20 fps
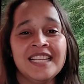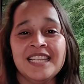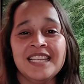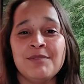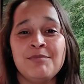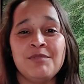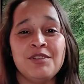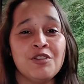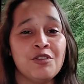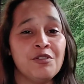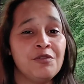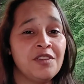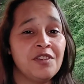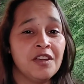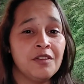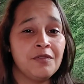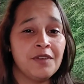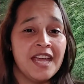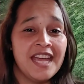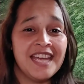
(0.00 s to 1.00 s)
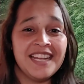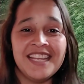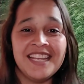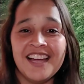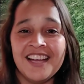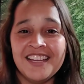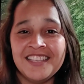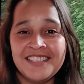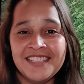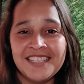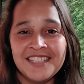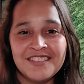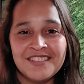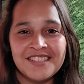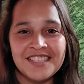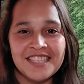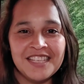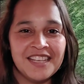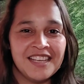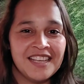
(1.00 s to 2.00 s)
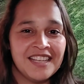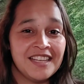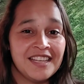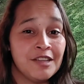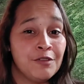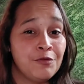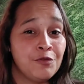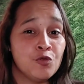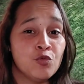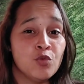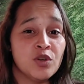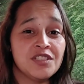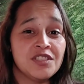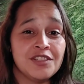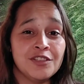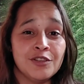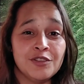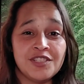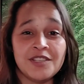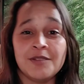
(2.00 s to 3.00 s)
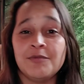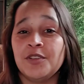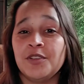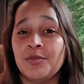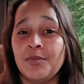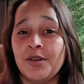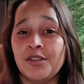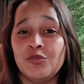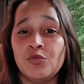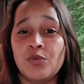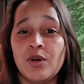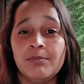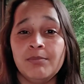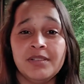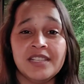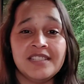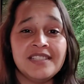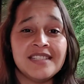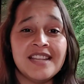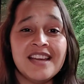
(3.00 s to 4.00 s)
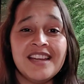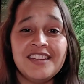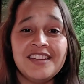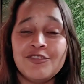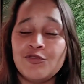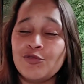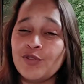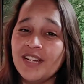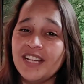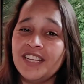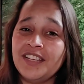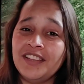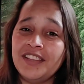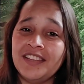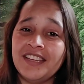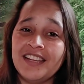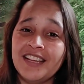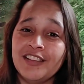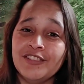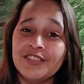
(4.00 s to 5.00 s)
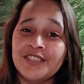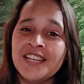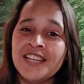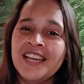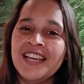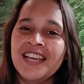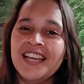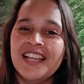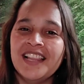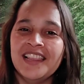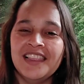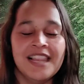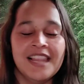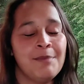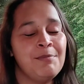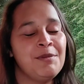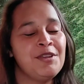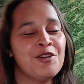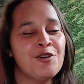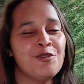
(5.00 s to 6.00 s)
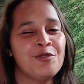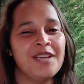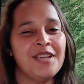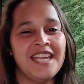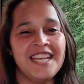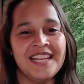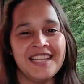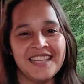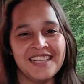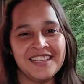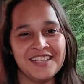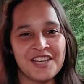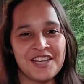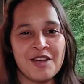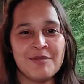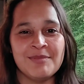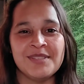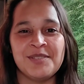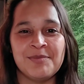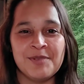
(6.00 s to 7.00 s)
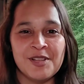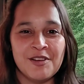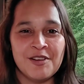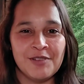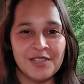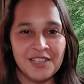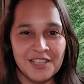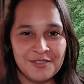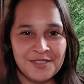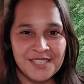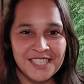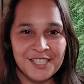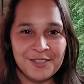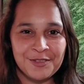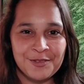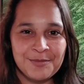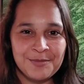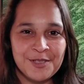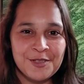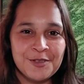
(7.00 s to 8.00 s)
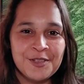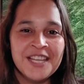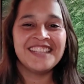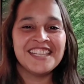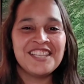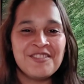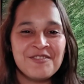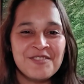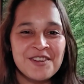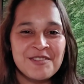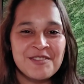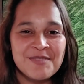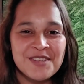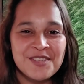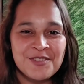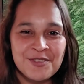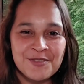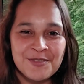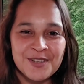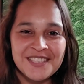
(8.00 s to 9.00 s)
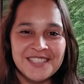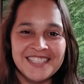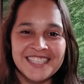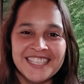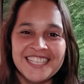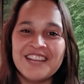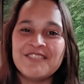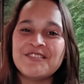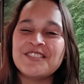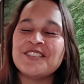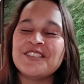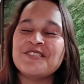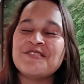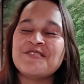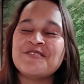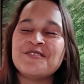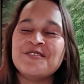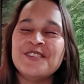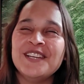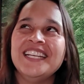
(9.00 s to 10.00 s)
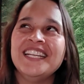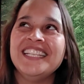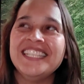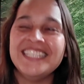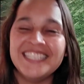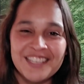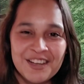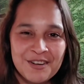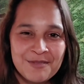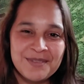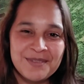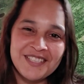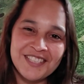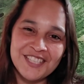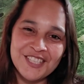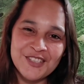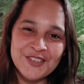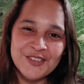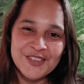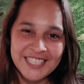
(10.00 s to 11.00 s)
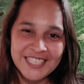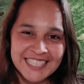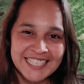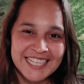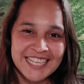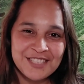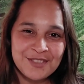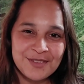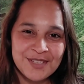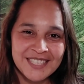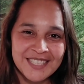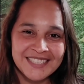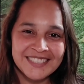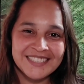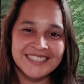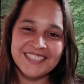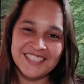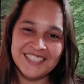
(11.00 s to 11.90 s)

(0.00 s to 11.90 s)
Let me know if you have any ideas, and if you want to know something about the OnePlus 9 or anything else, let me know in the comments below. I'd love to hear from you. Thank you very much for watching, and I would really hope to see you in the next one.